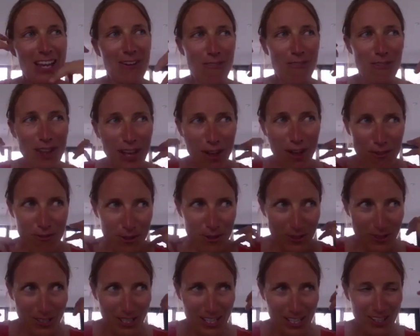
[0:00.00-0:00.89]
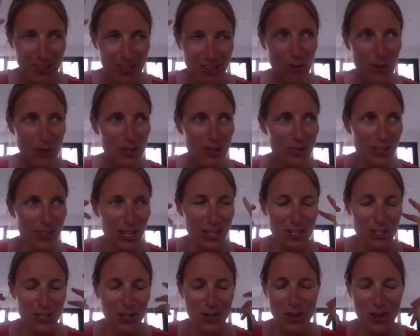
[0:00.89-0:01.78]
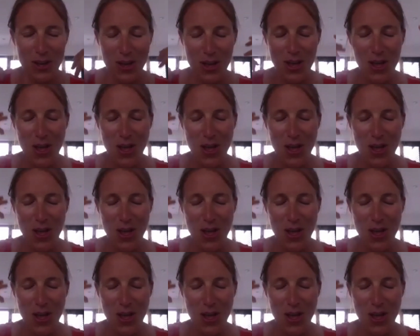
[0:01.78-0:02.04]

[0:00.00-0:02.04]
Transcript: Rio feels like such a